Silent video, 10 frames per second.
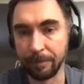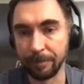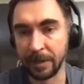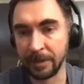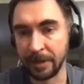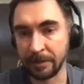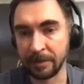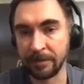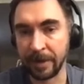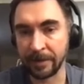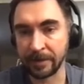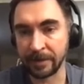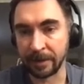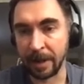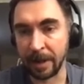dedicated devices
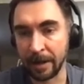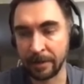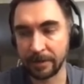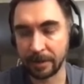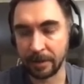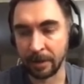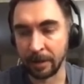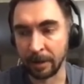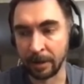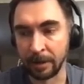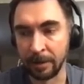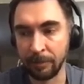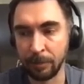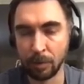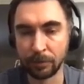are nice. If
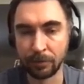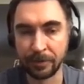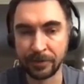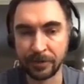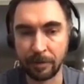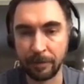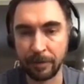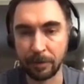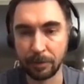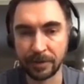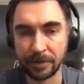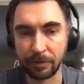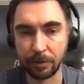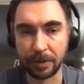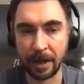you want to install everything yourself,
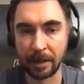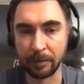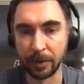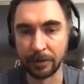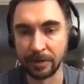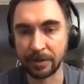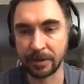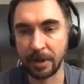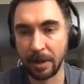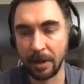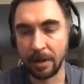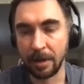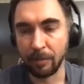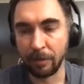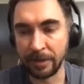you can, but it's
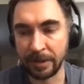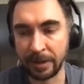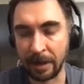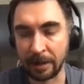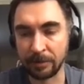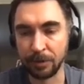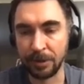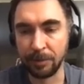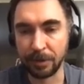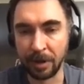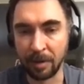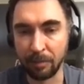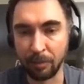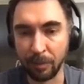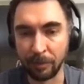pretty hard to keep up
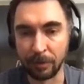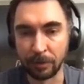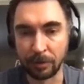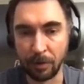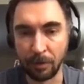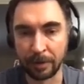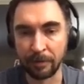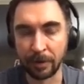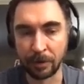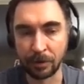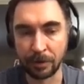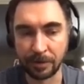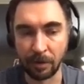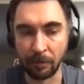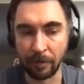with the correct versions
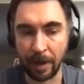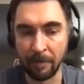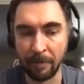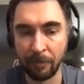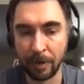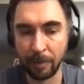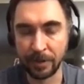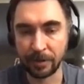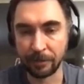of every piece of